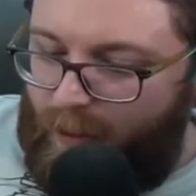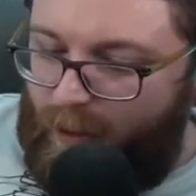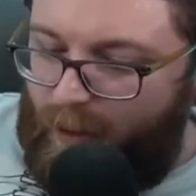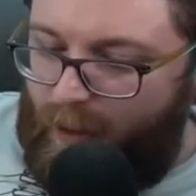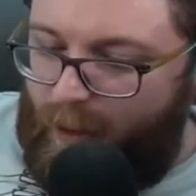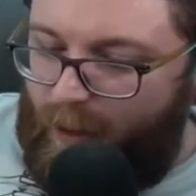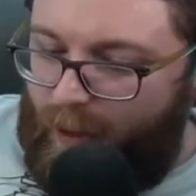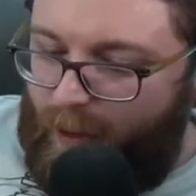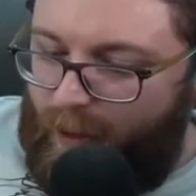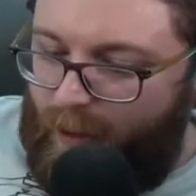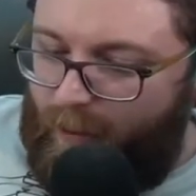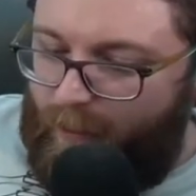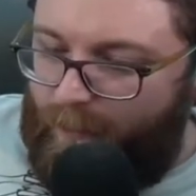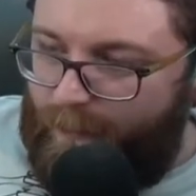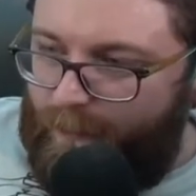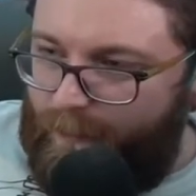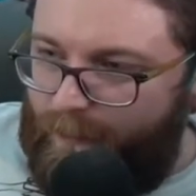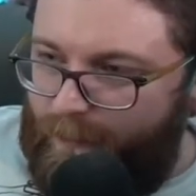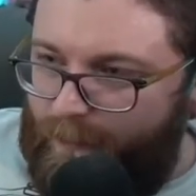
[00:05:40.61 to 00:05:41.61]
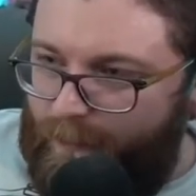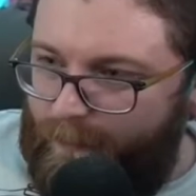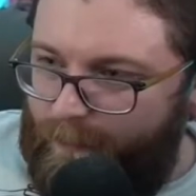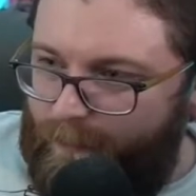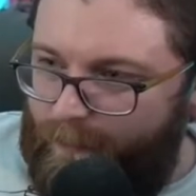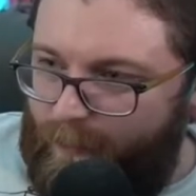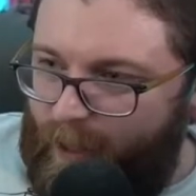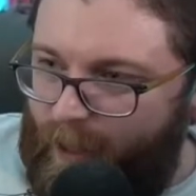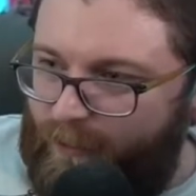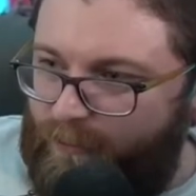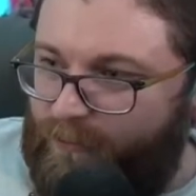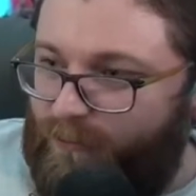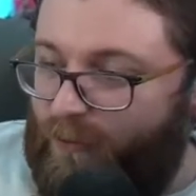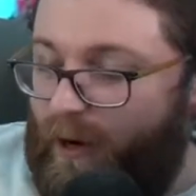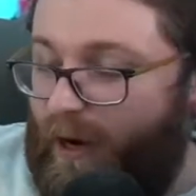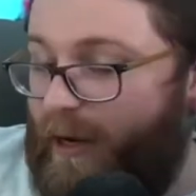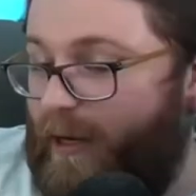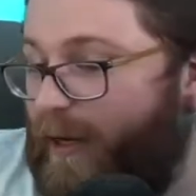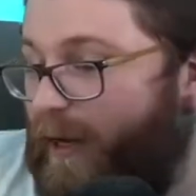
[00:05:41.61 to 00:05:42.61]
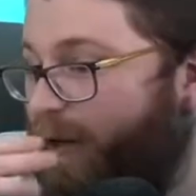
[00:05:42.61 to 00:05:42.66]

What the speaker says: I tried.